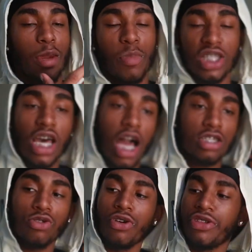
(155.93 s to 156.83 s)
they
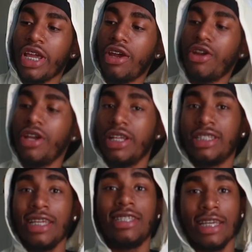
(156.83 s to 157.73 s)
buttocks or their
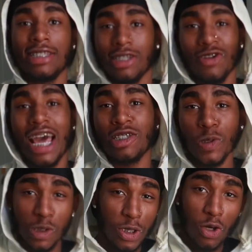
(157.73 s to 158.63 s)
tit tits you're not
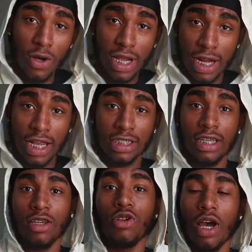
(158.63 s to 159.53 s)
supposed to be doing none of that
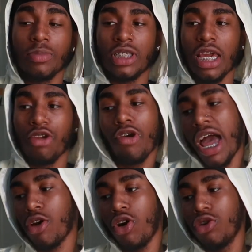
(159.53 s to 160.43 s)
shit you know i'm saying you
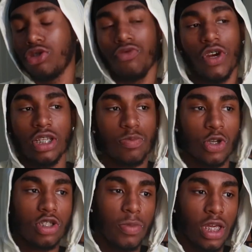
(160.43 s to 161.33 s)
i ain't gonna hold you really
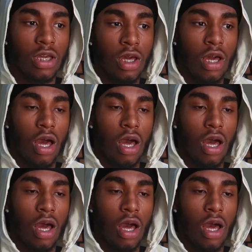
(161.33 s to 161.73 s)
supposed to be